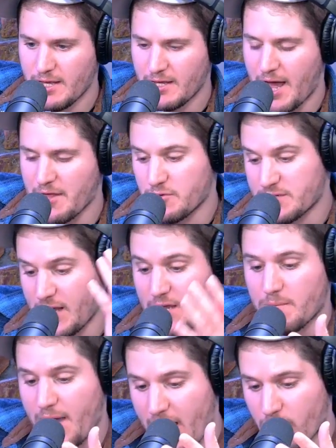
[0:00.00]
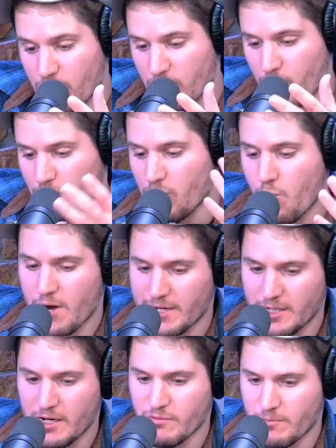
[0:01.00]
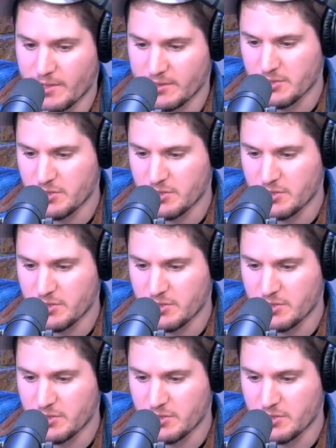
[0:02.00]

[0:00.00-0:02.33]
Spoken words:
either take power or to want government.